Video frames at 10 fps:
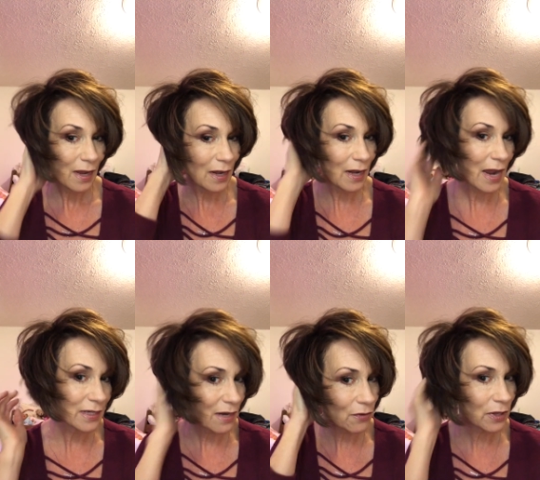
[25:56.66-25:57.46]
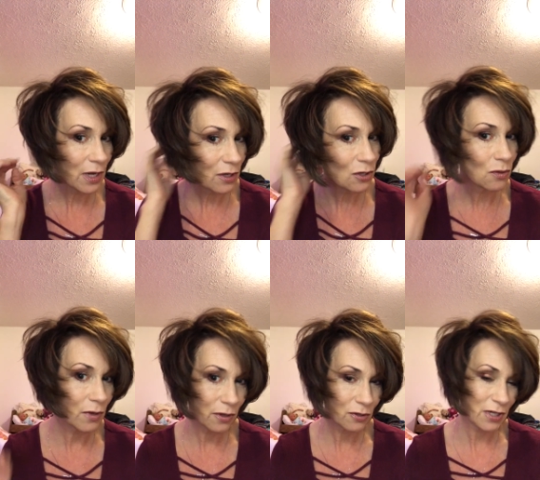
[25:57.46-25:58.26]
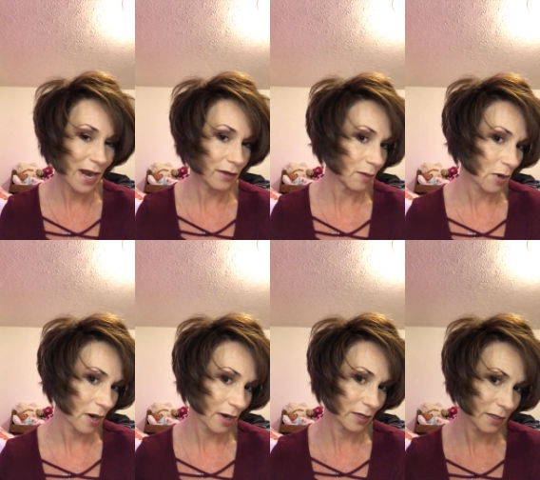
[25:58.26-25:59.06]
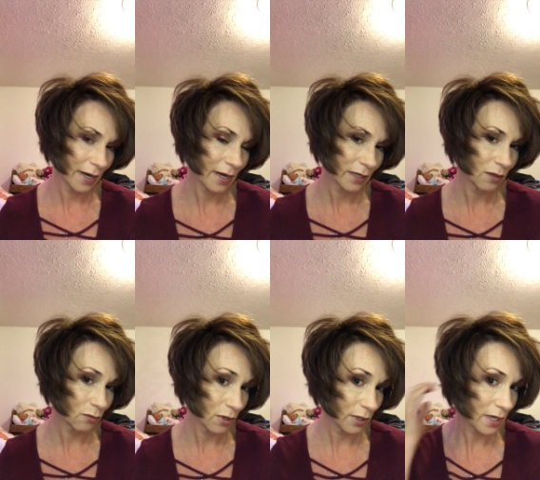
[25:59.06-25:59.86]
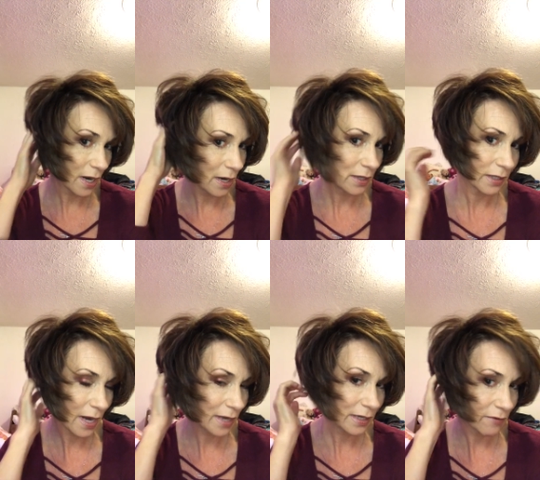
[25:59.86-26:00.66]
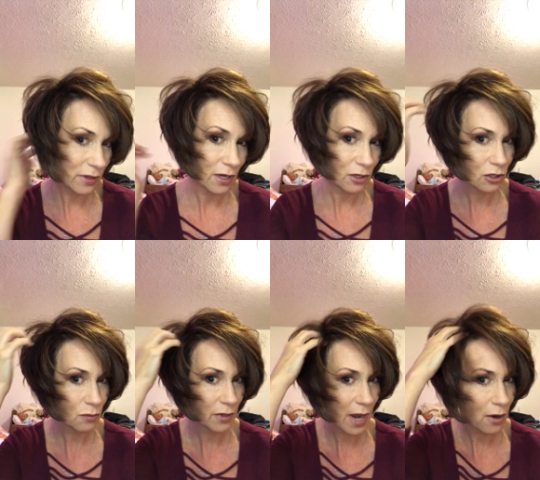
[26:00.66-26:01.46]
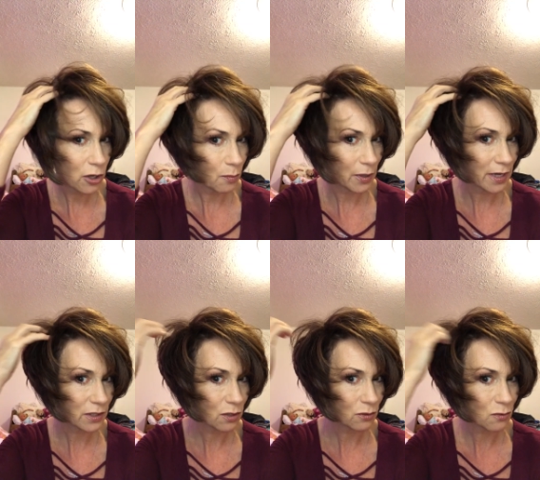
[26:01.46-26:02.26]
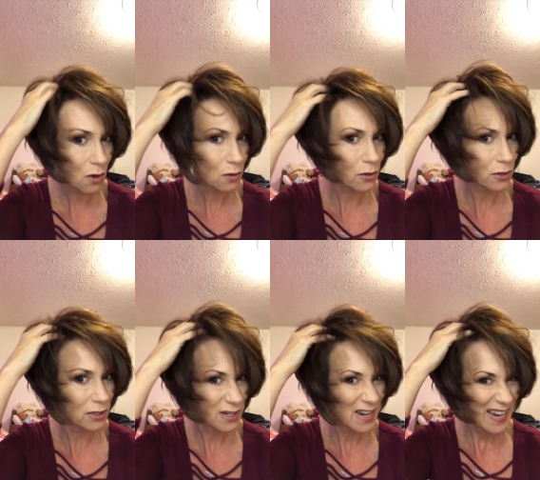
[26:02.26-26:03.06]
And it has everything to do with your styling products, ladies. It really does. It has everything to do with how you place those rollers.